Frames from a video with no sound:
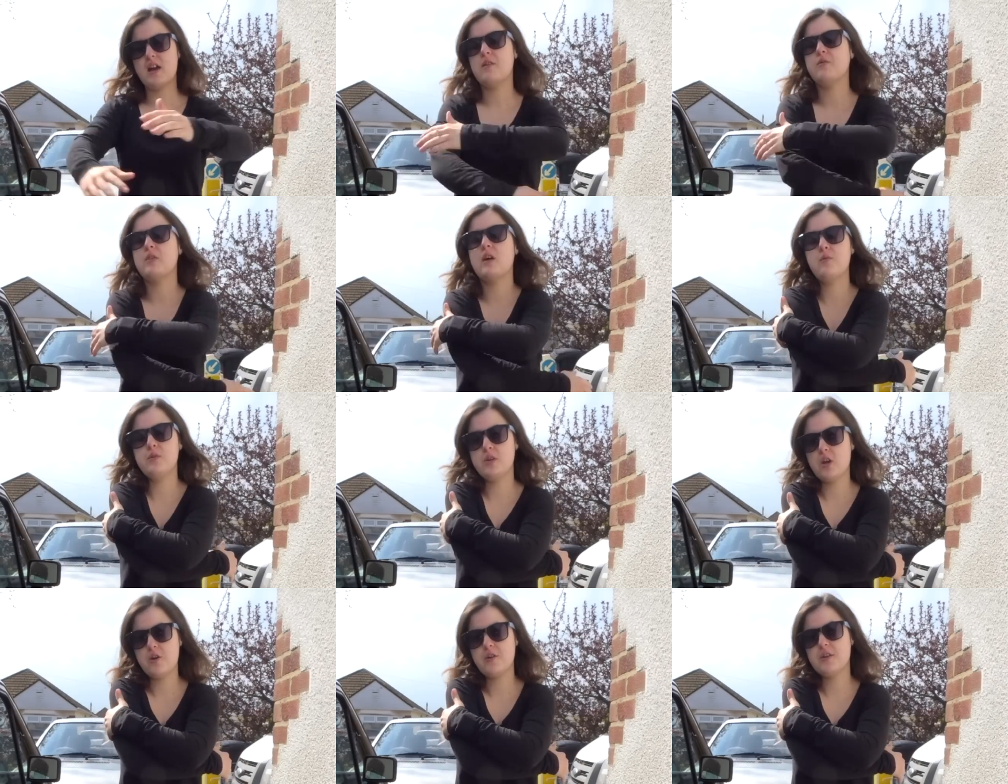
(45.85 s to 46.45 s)

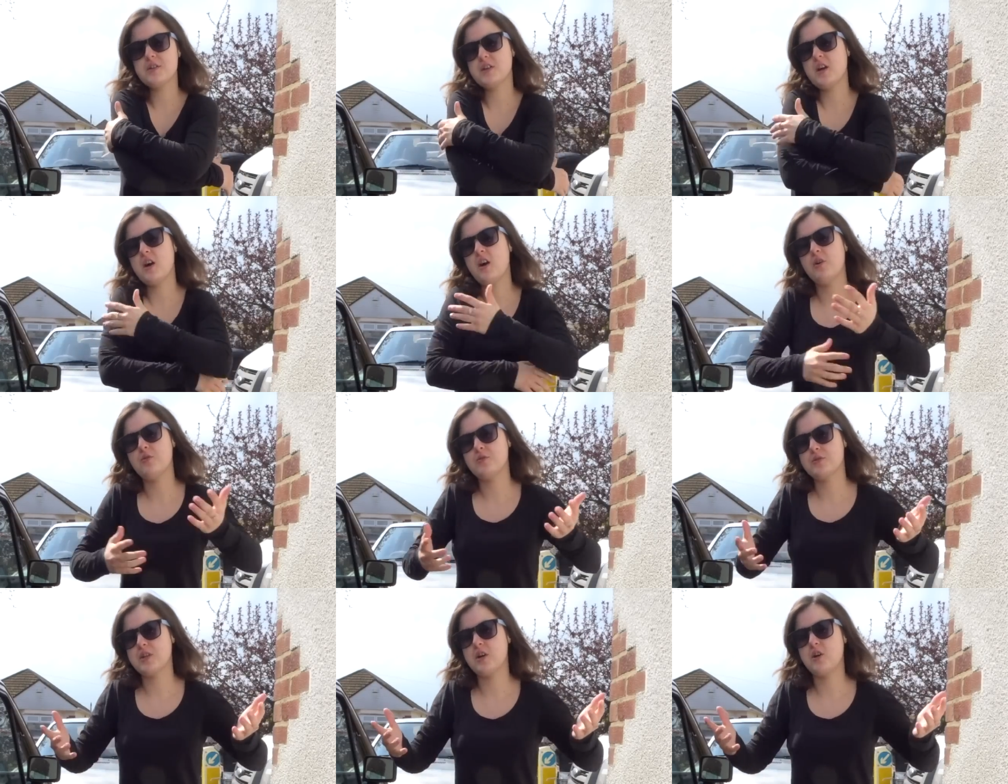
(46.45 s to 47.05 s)
that we own as a
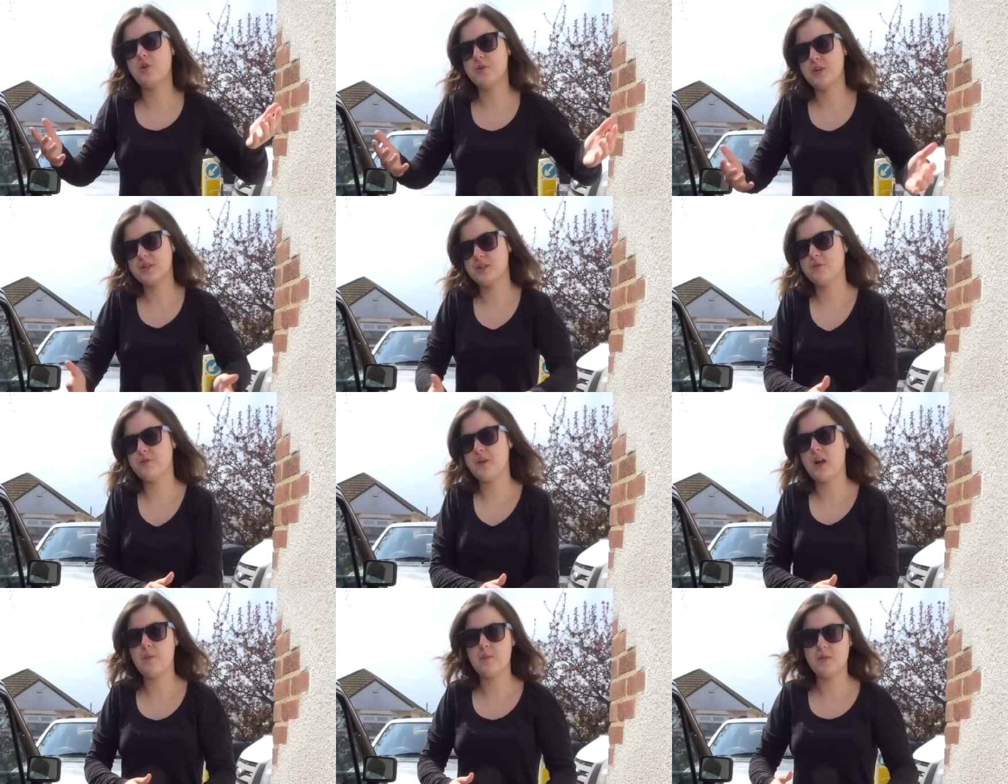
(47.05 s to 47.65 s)
household, as a
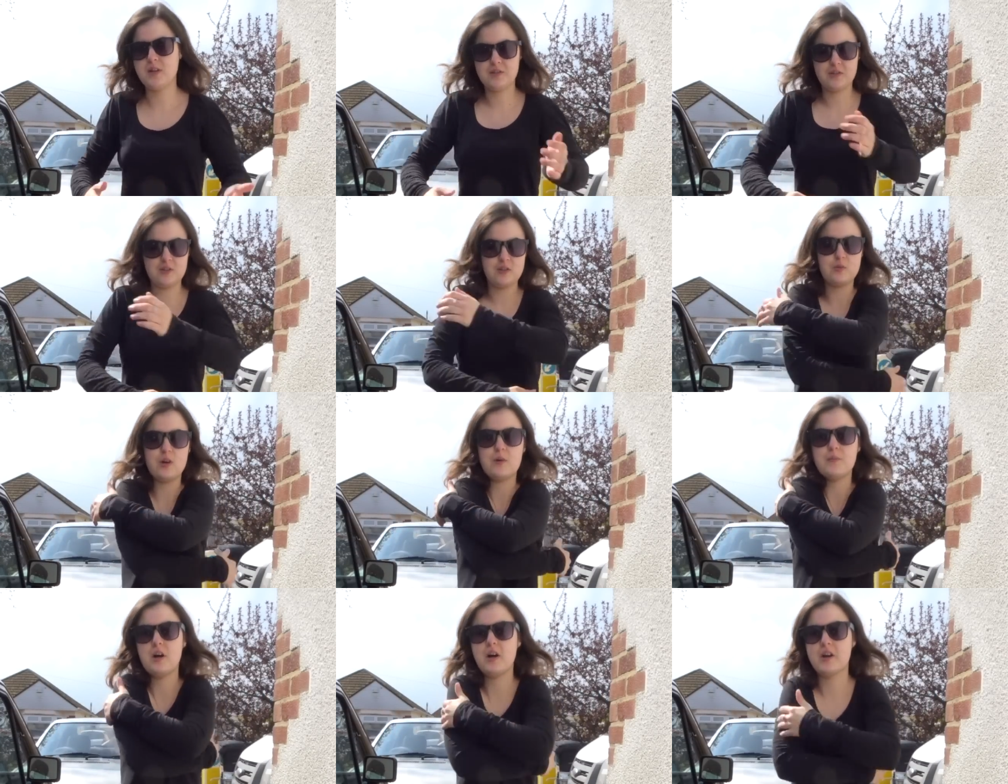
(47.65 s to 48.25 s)
family. I don't know
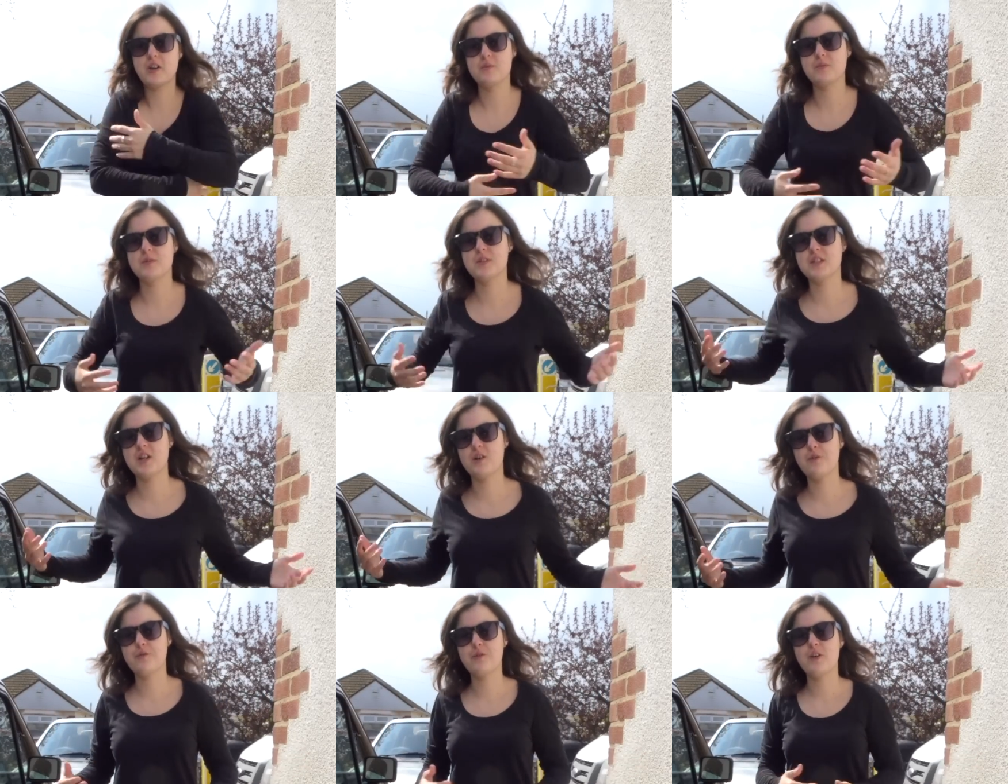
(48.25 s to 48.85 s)
why I'm hugging
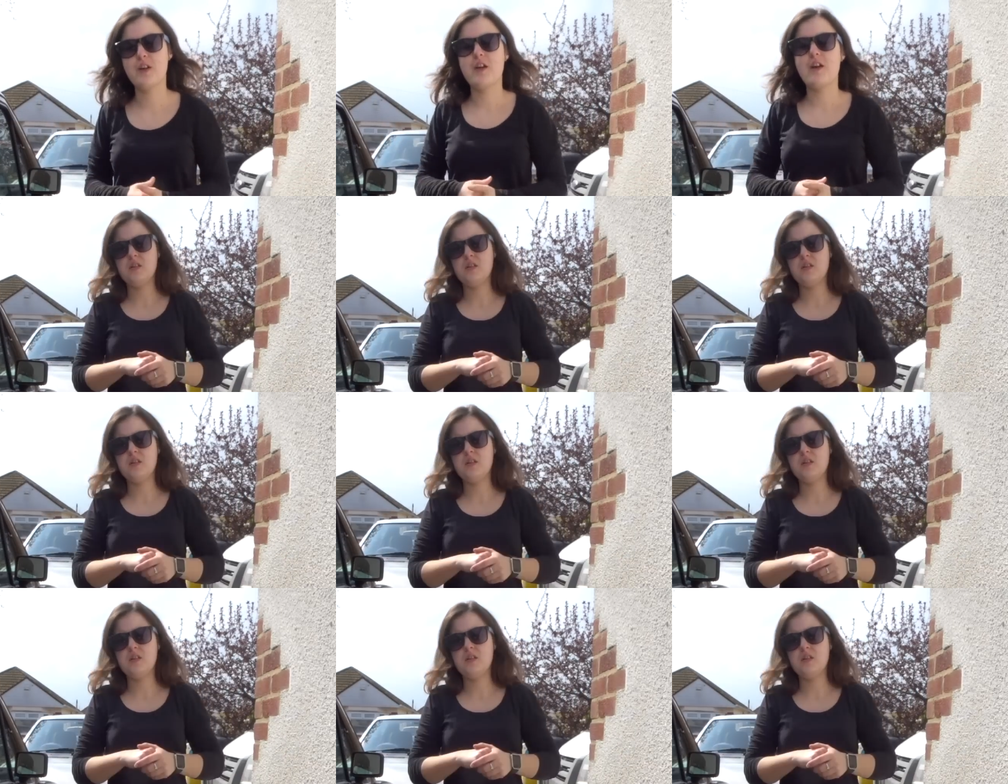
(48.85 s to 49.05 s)
myself.